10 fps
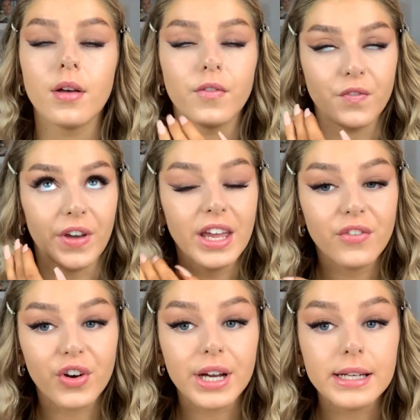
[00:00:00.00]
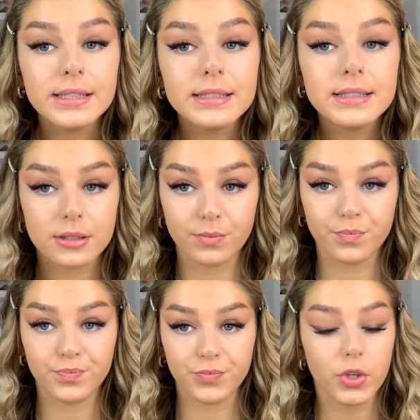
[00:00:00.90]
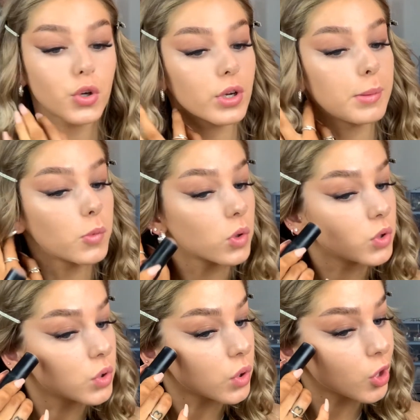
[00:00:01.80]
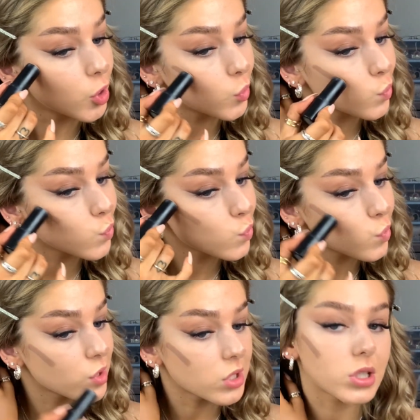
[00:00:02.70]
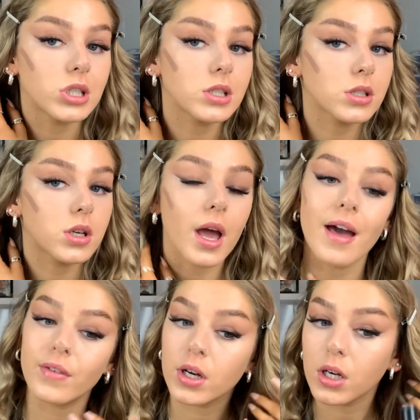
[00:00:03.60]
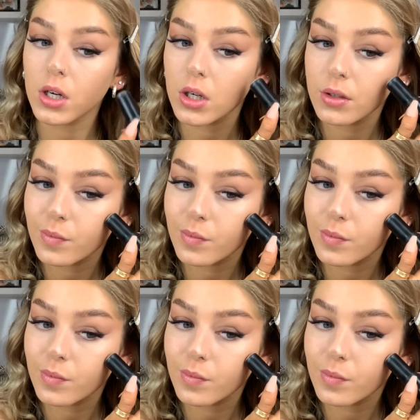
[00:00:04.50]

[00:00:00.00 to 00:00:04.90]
favourite cream contour stick ever.